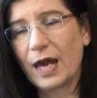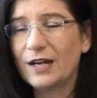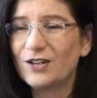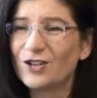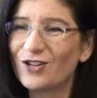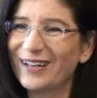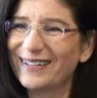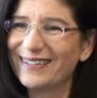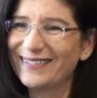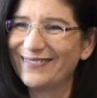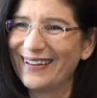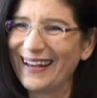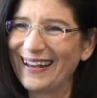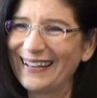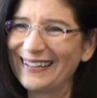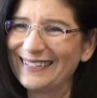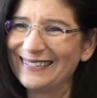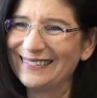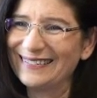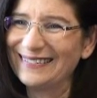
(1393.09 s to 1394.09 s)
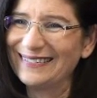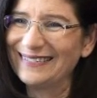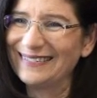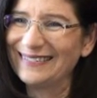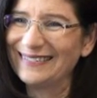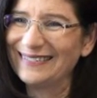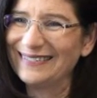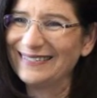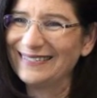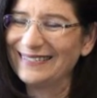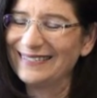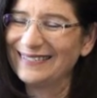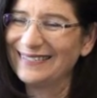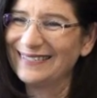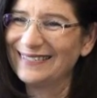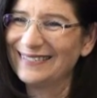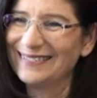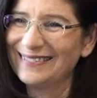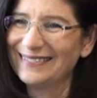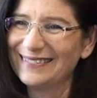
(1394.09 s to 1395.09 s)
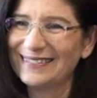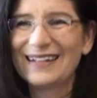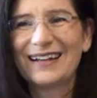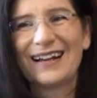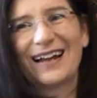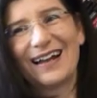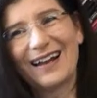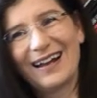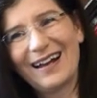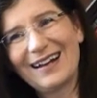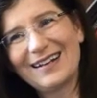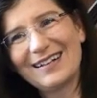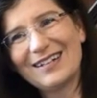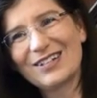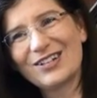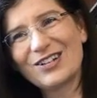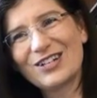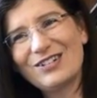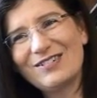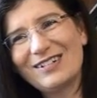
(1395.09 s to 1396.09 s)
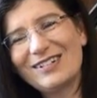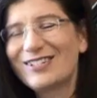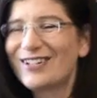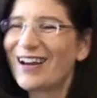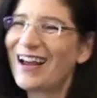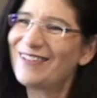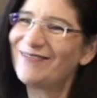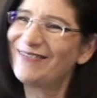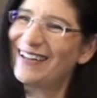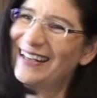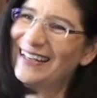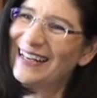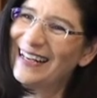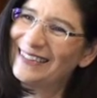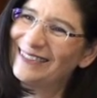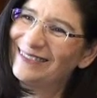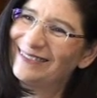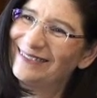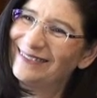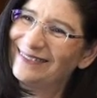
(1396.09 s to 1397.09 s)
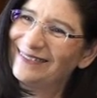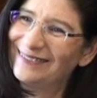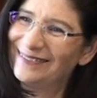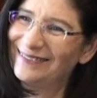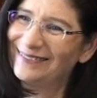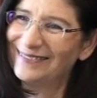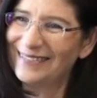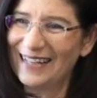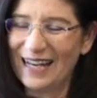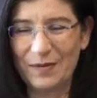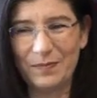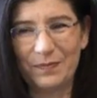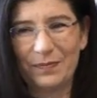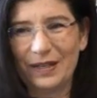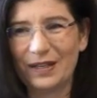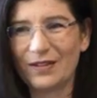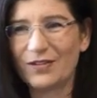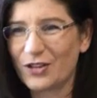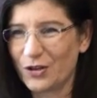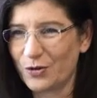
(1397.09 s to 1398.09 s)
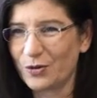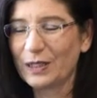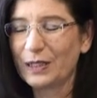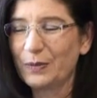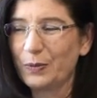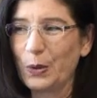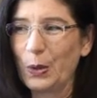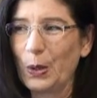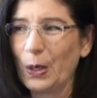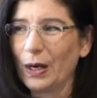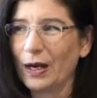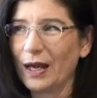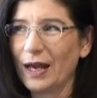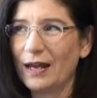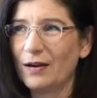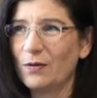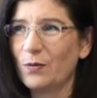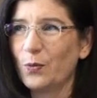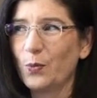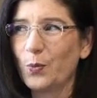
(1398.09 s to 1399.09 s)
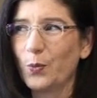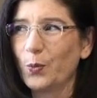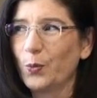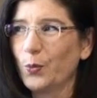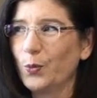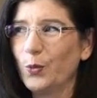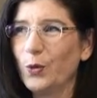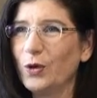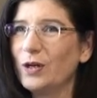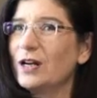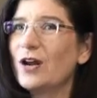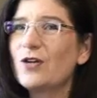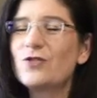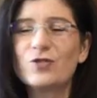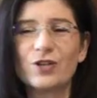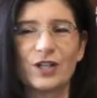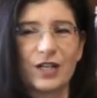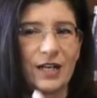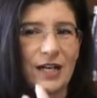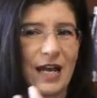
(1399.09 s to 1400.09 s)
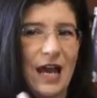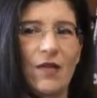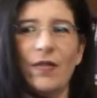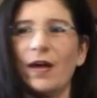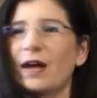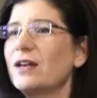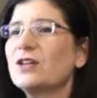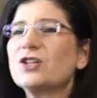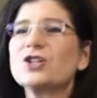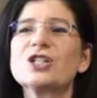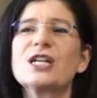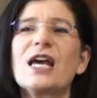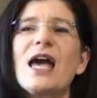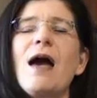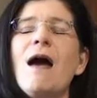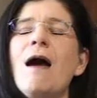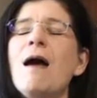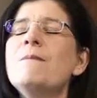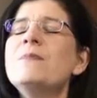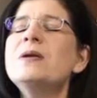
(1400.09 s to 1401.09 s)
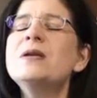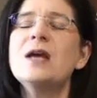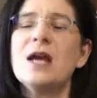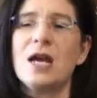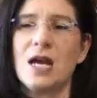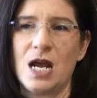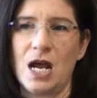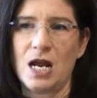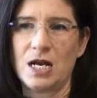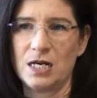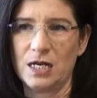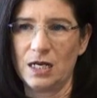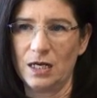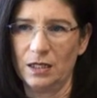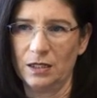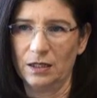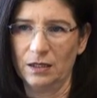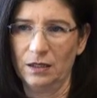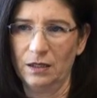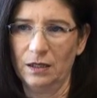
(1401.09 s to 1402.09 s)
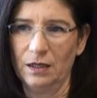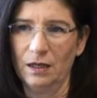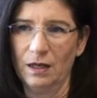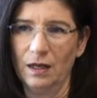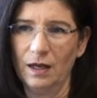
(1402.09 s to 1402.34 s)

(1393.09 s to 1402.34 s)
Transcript: And trying to fake it. Right, yeah. So she would try to fake it and be thoroughly bored and wouldn't understand how that just emanated. Right.